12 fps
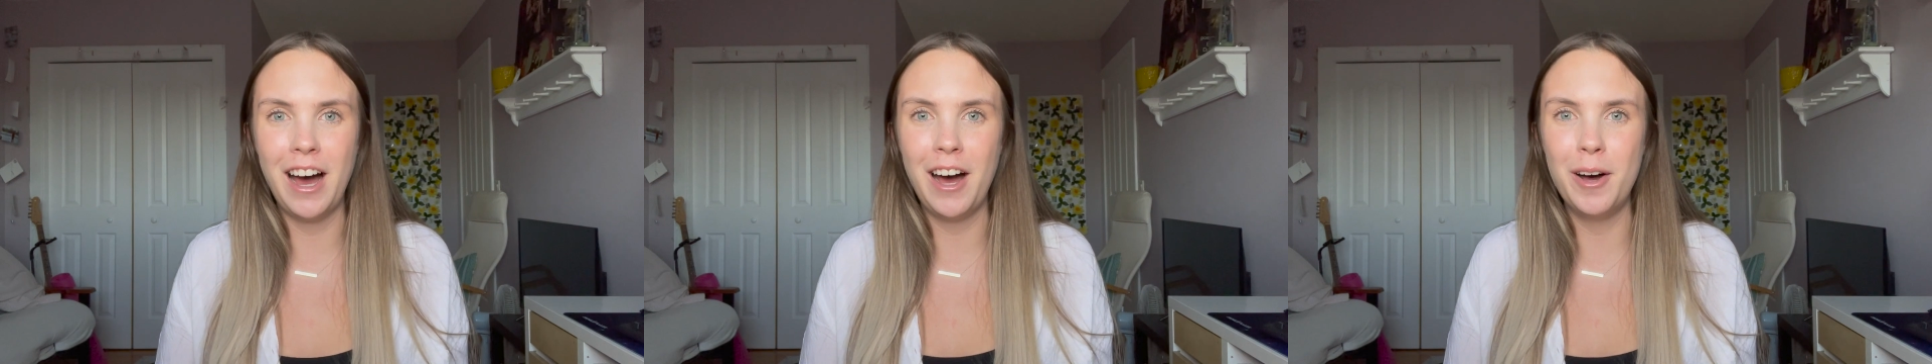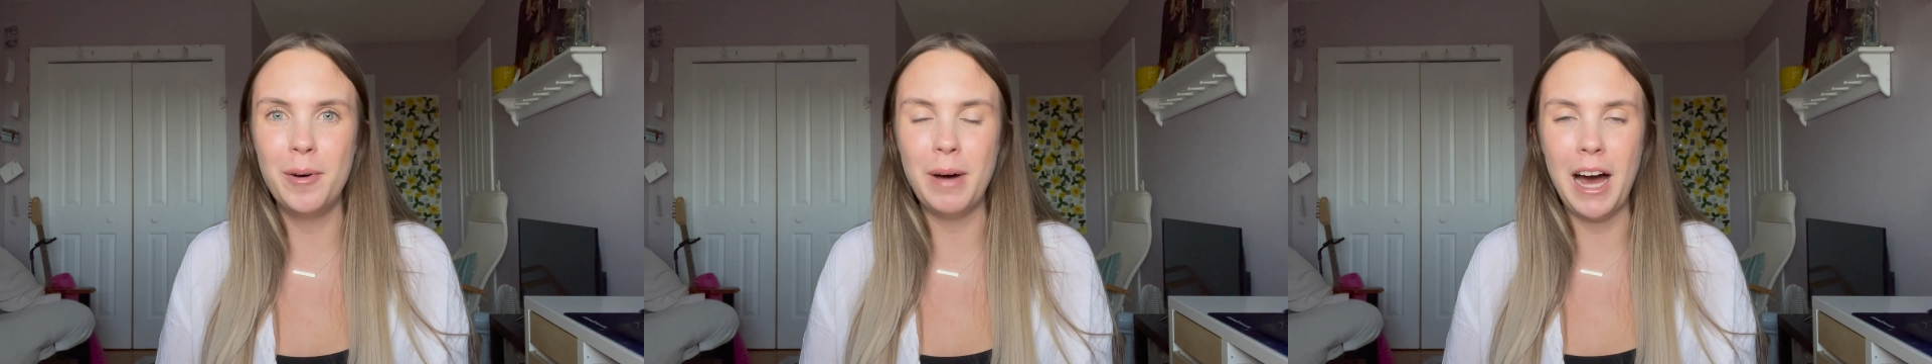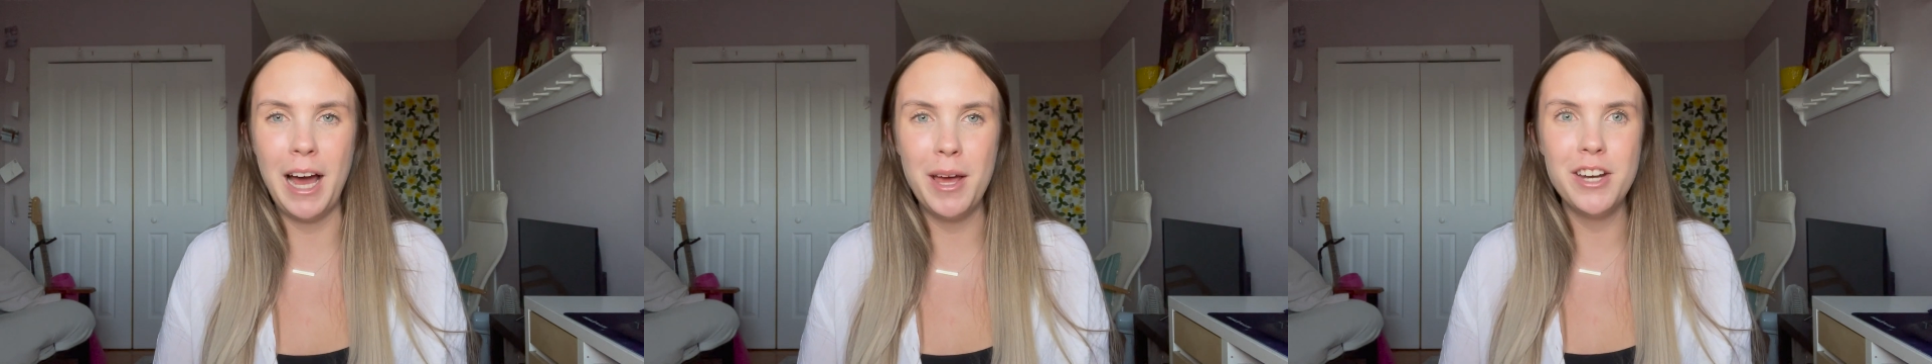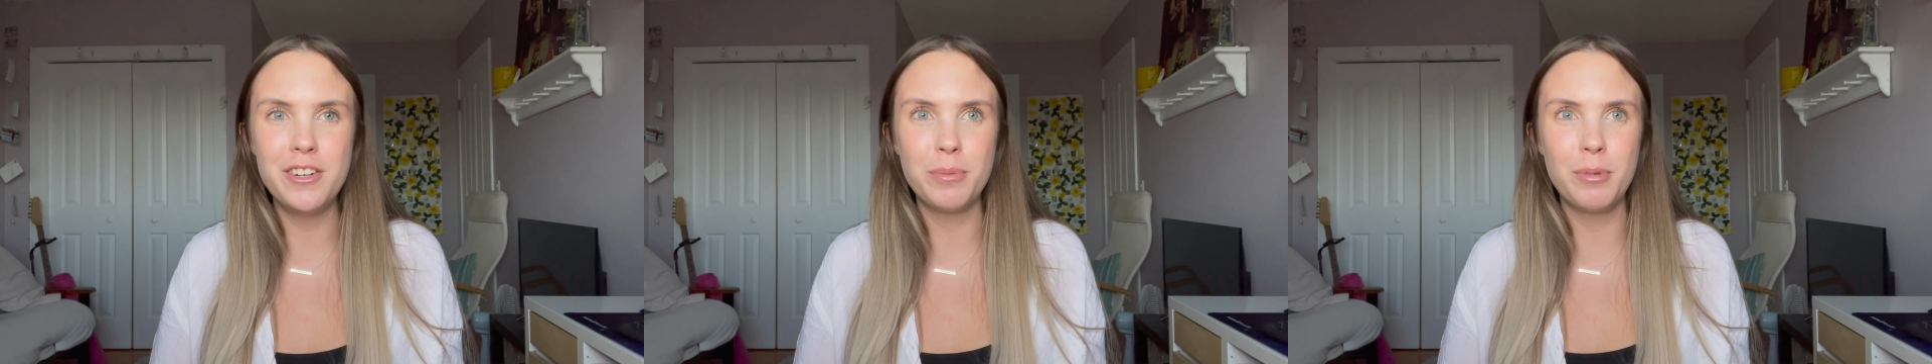
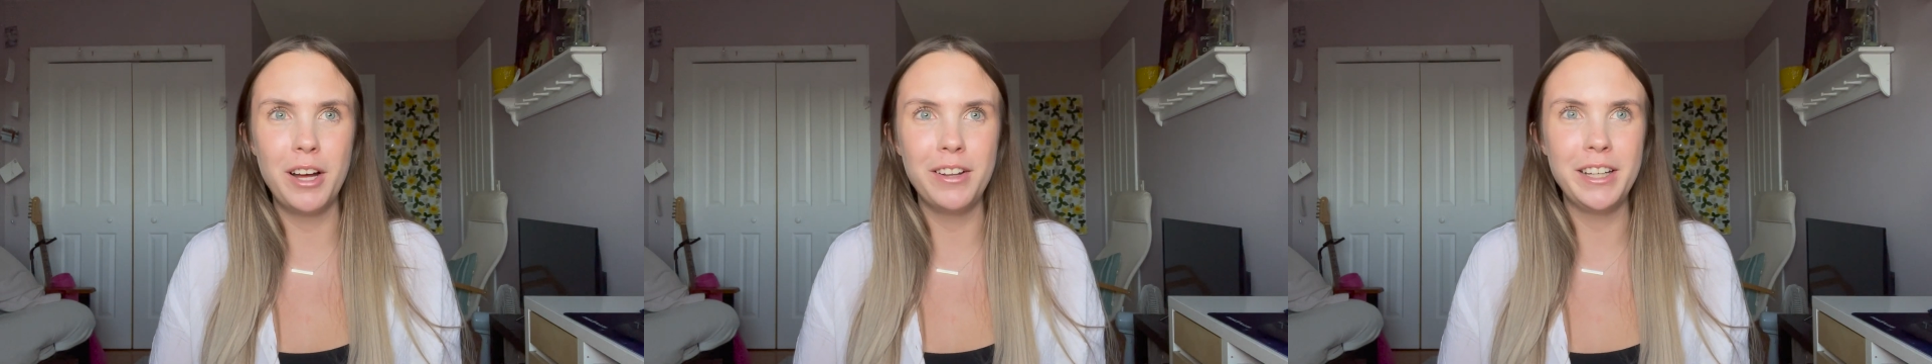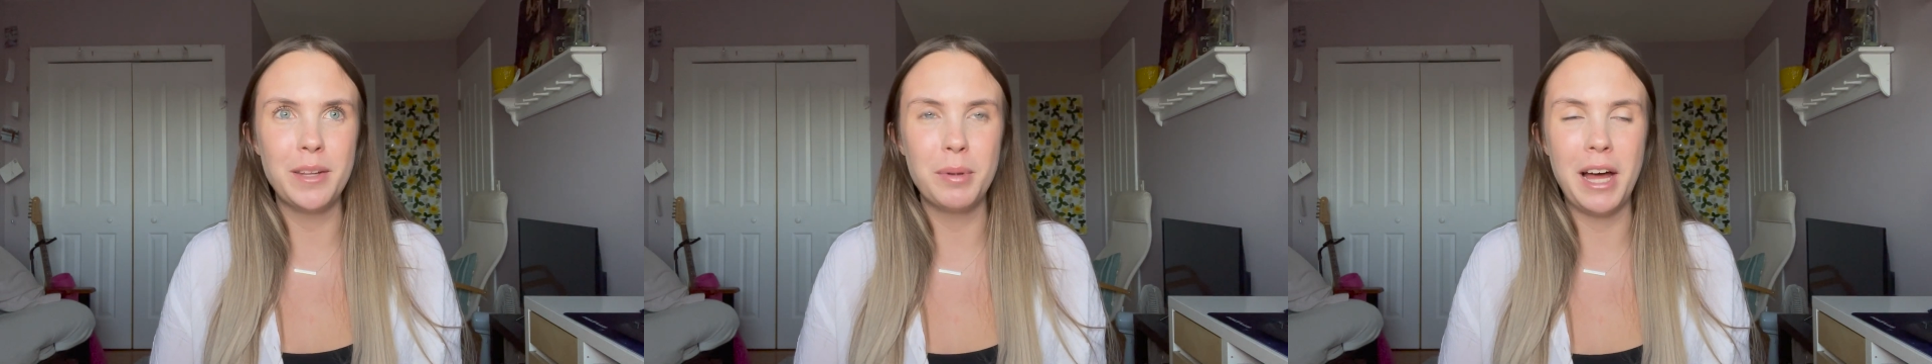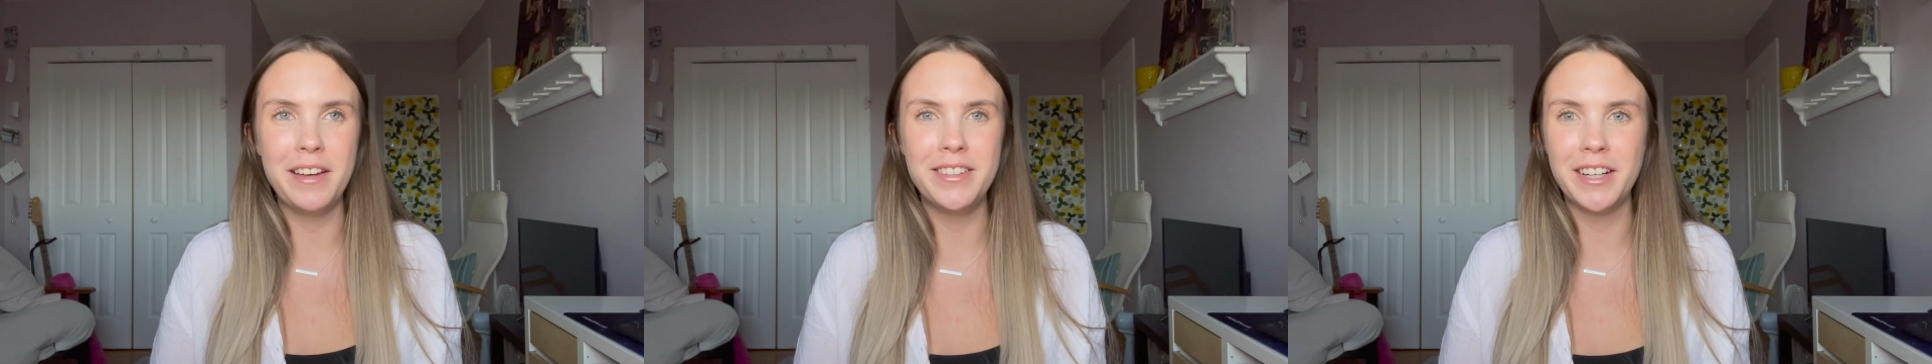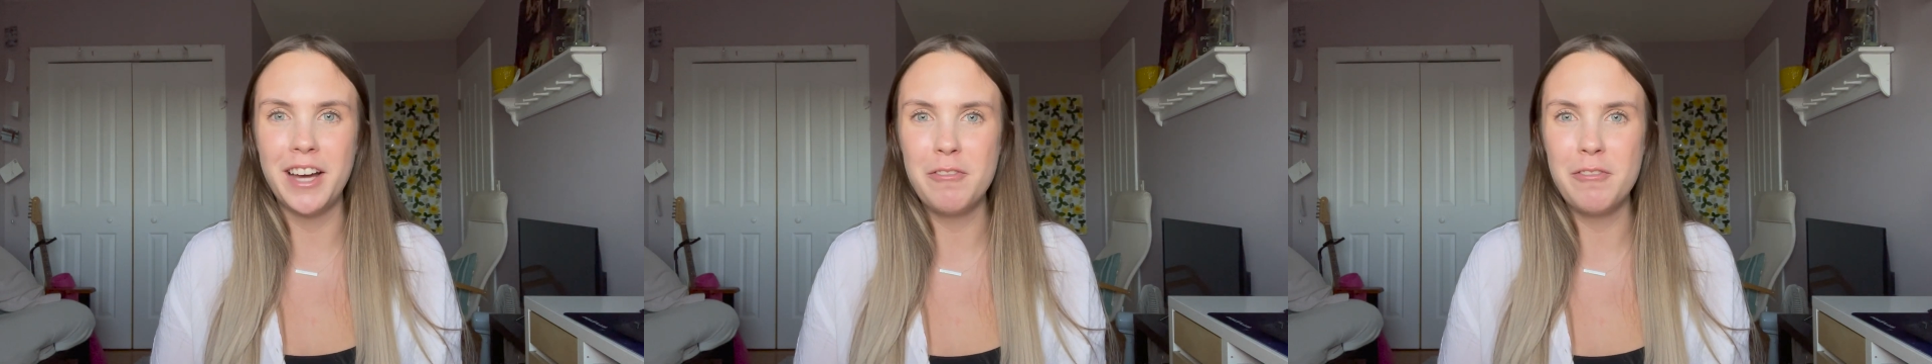I just brought like the plastic